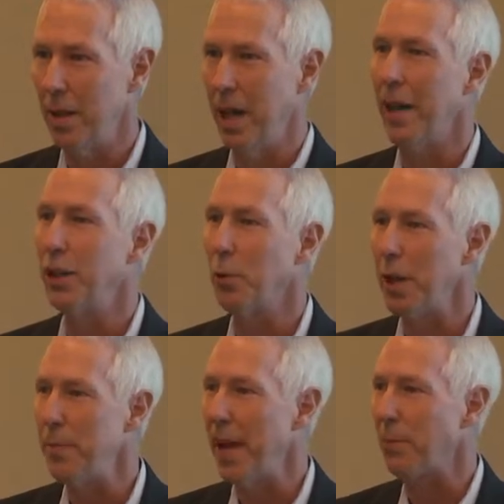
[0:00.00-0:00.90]
on your
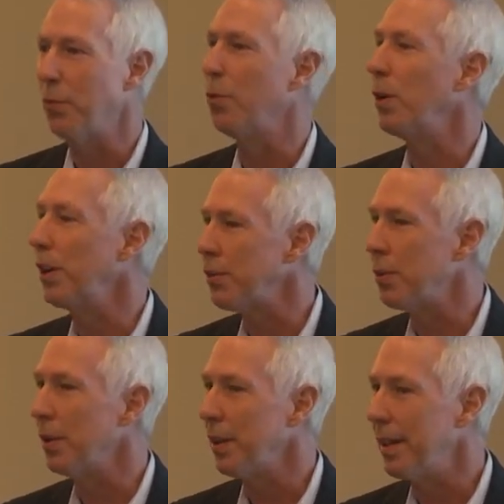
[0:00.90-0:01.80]
way back before you
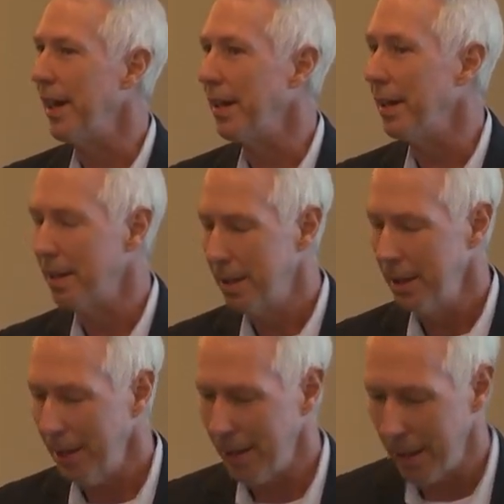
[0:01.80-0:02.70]
store the data,
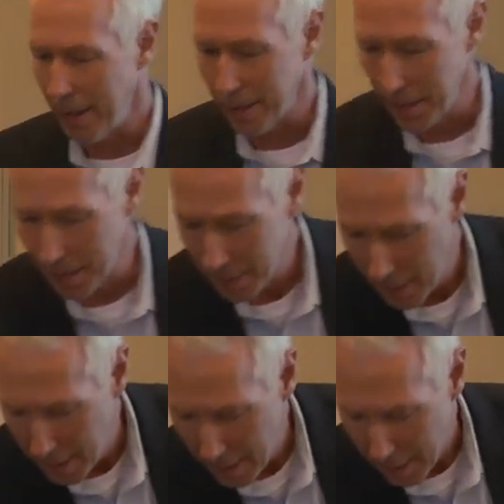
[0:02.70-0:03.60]
in essence.
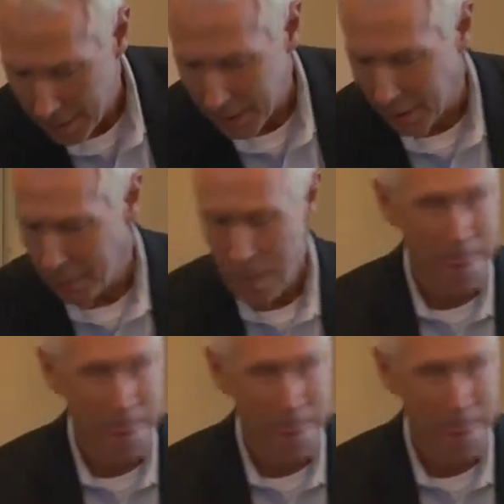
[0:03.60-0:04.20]
So